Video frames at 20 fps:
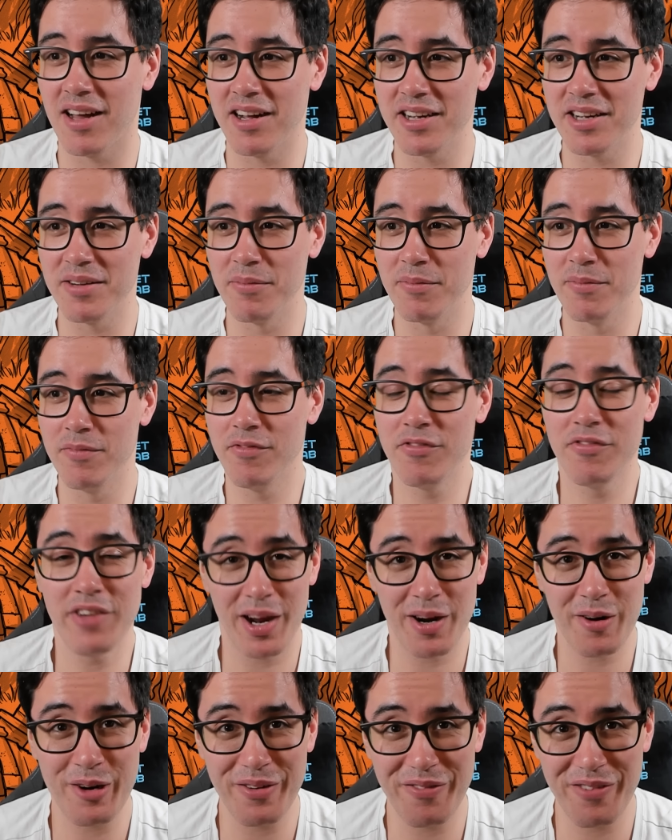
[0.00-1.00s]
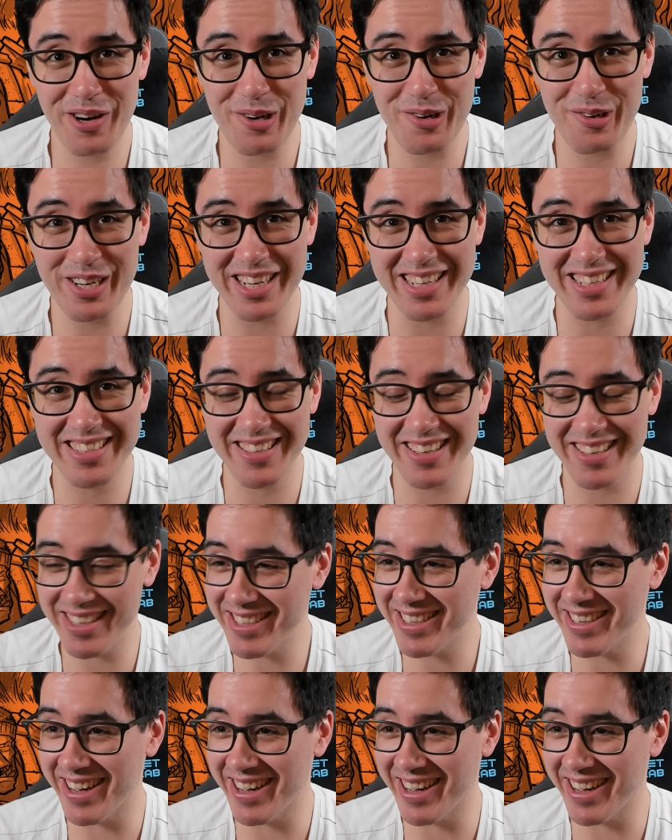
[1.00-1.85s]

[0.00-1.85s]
I am very, very excited.